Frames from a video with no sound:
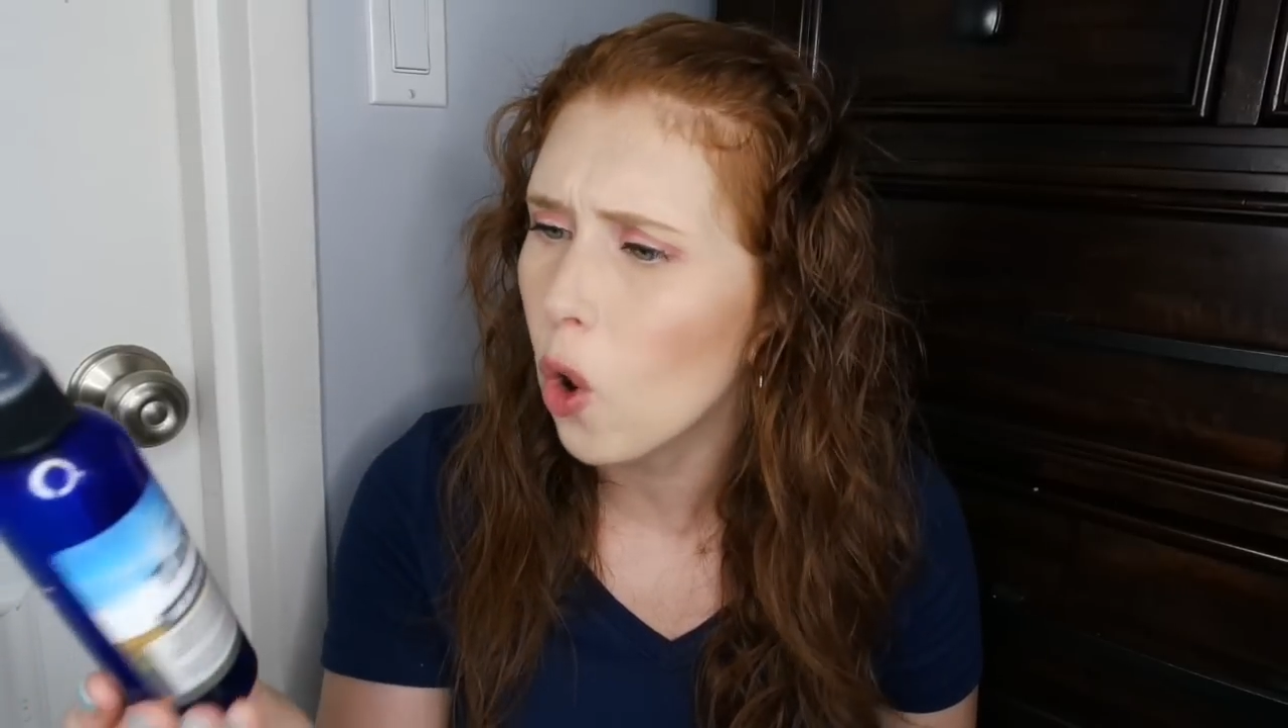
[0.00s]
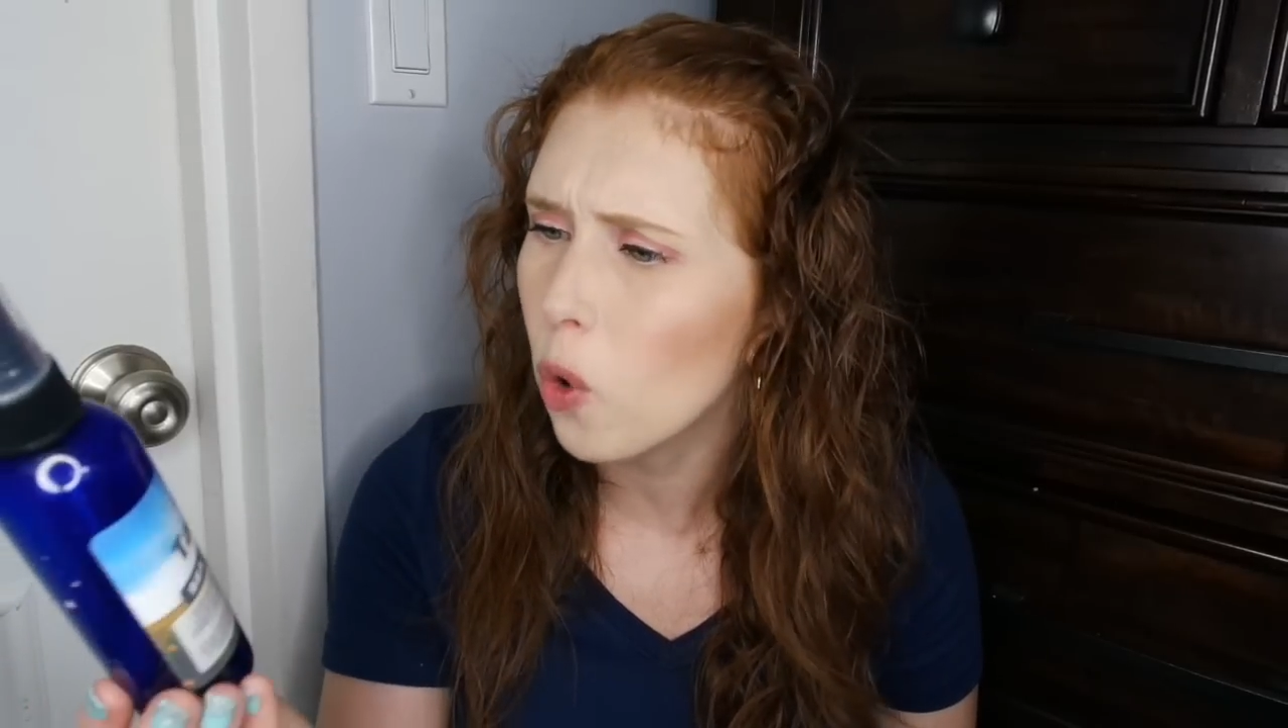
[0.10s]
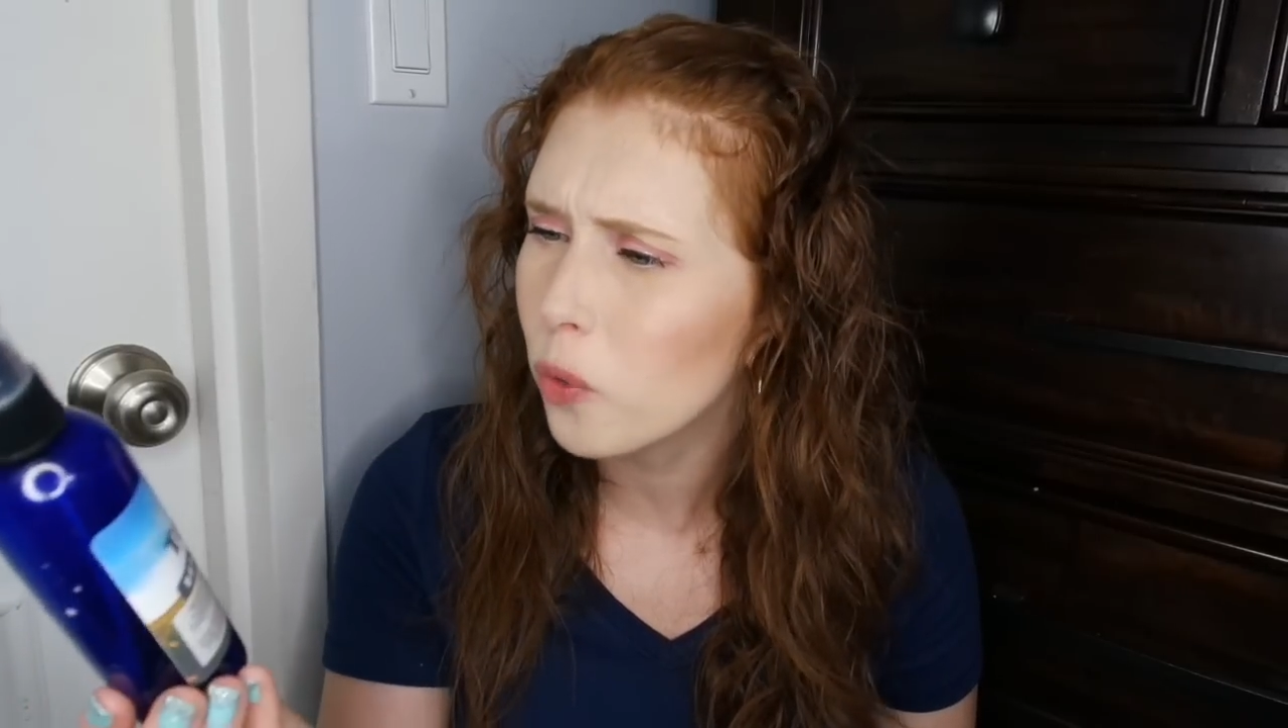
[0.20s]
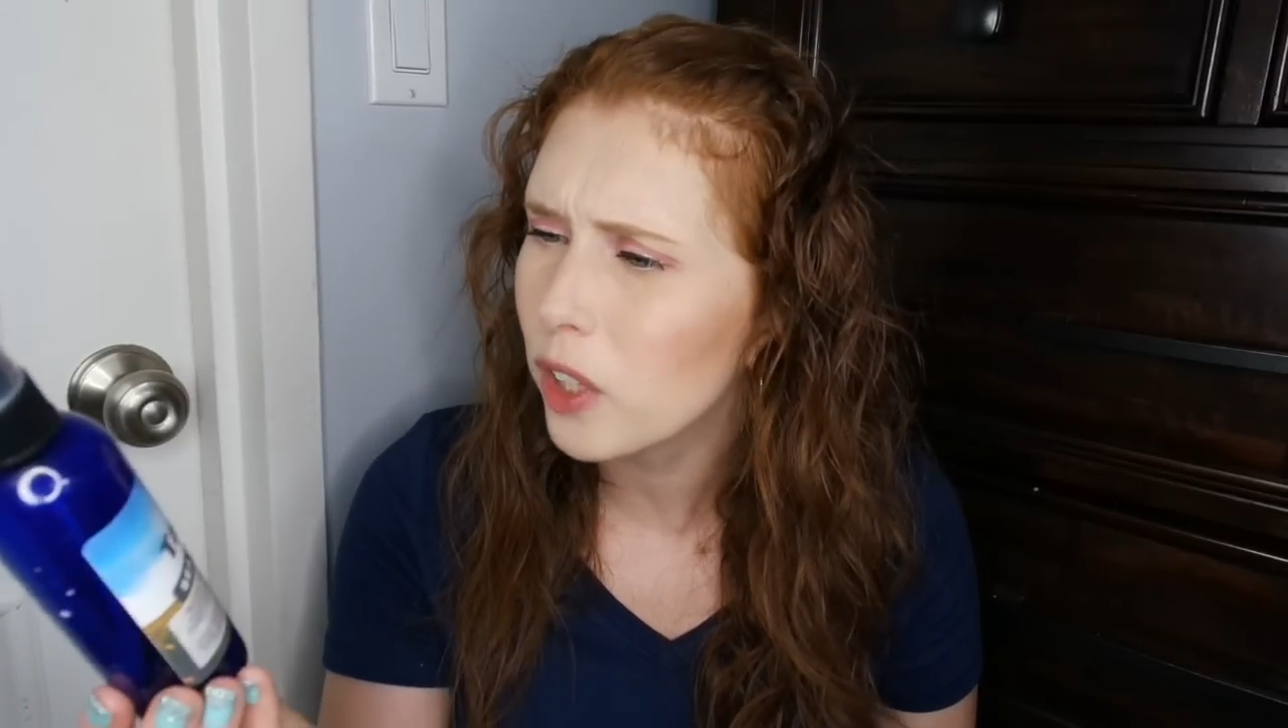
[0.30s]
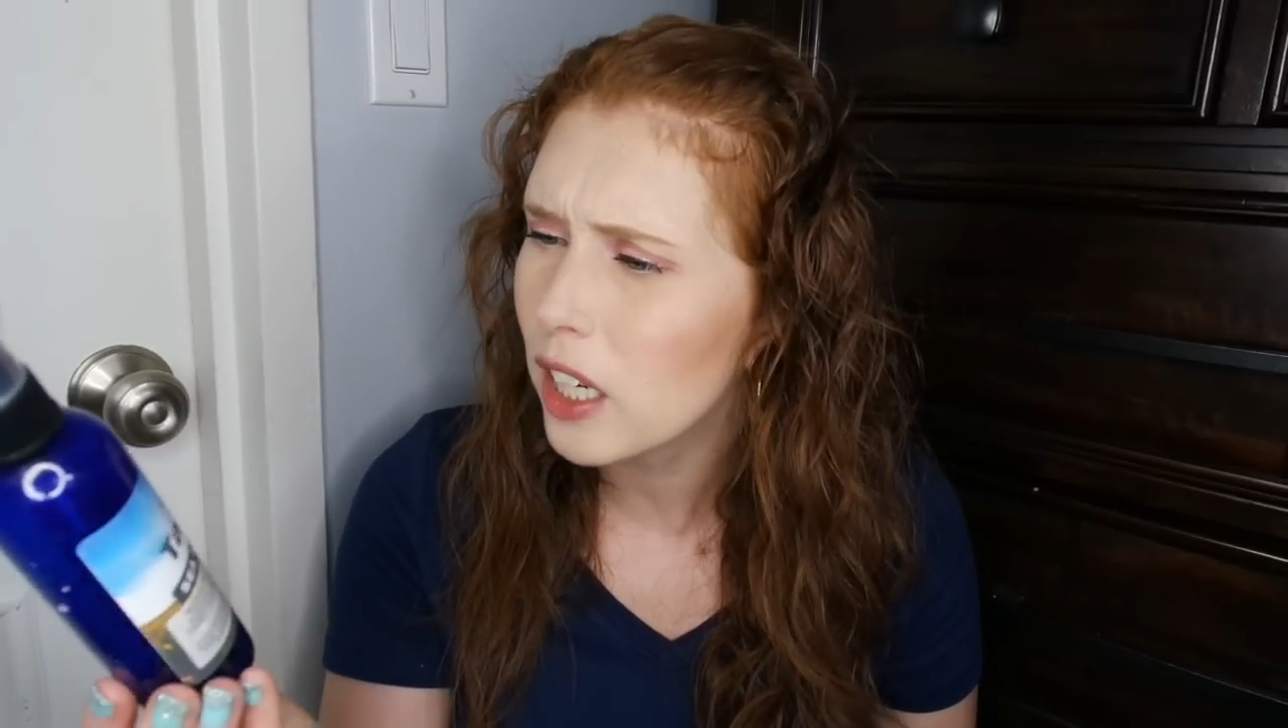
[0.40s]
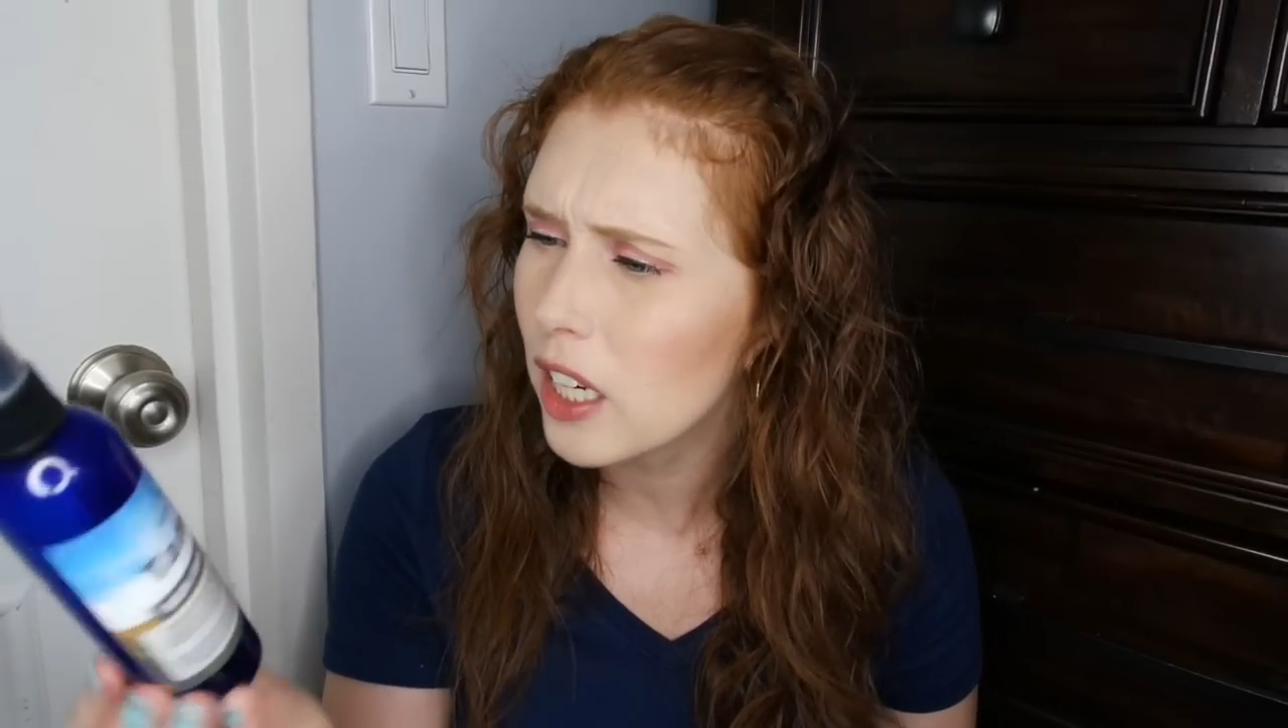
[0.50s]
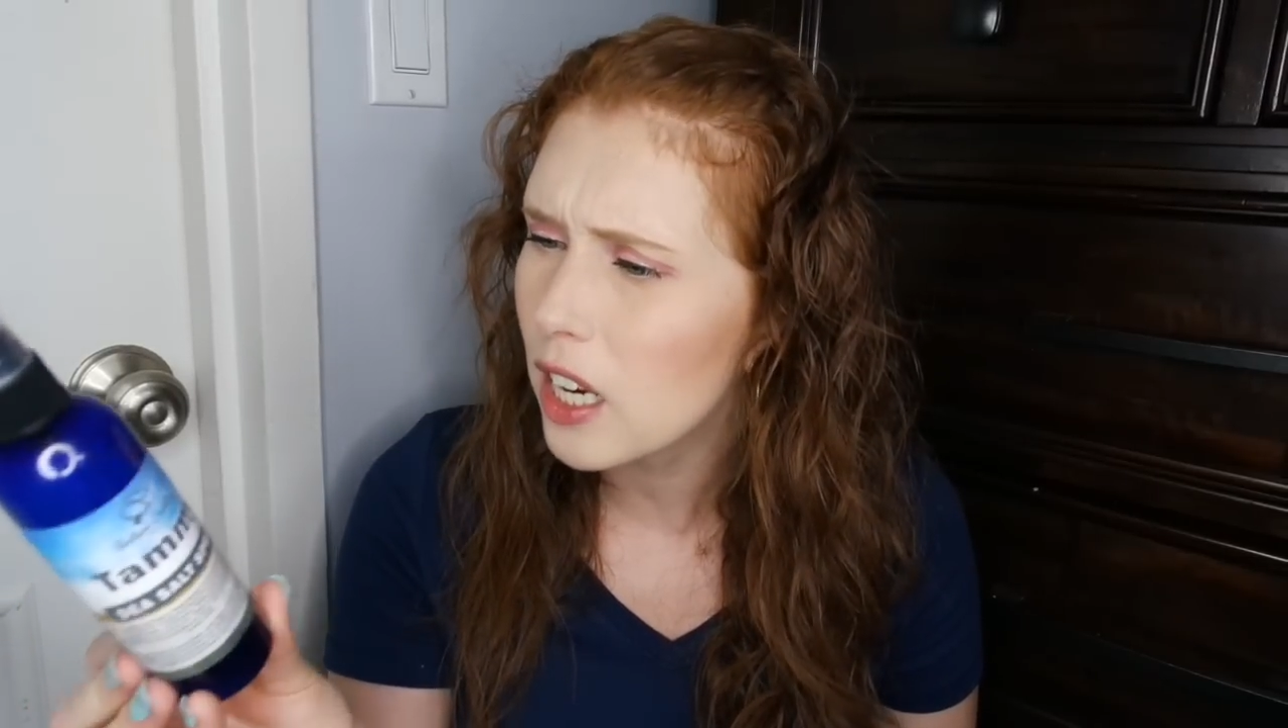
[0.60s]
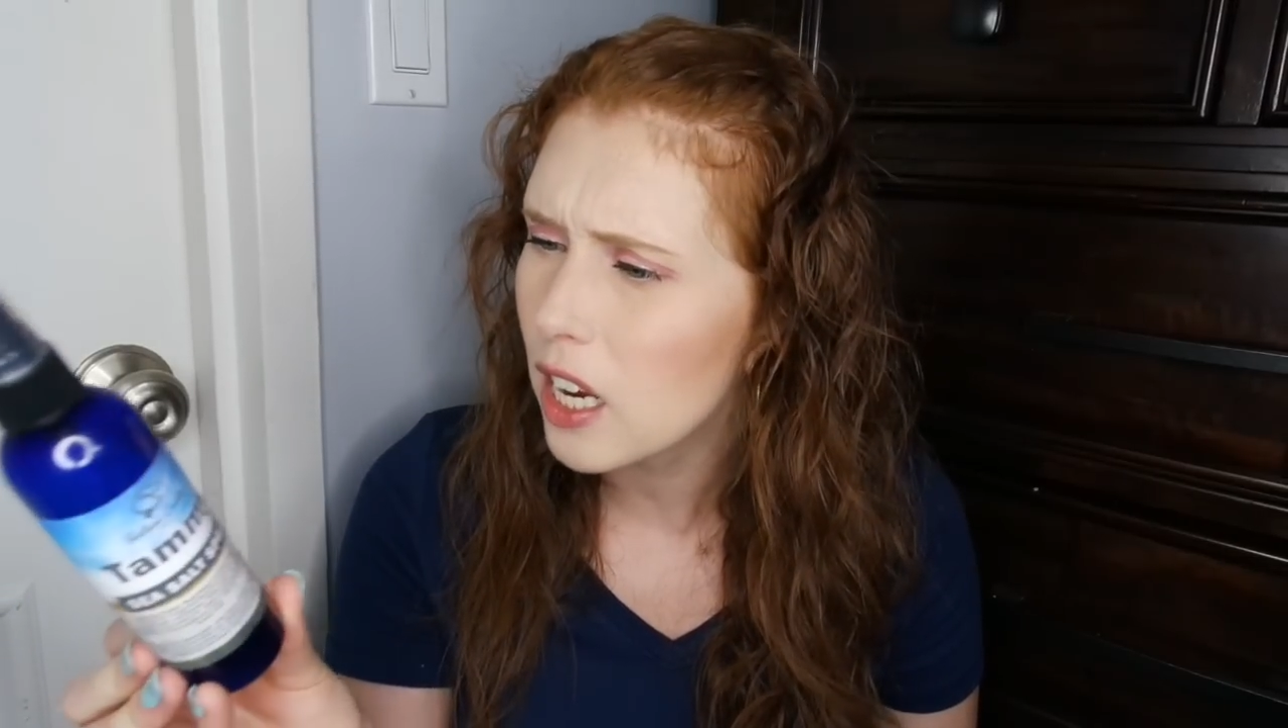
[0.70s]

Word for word: only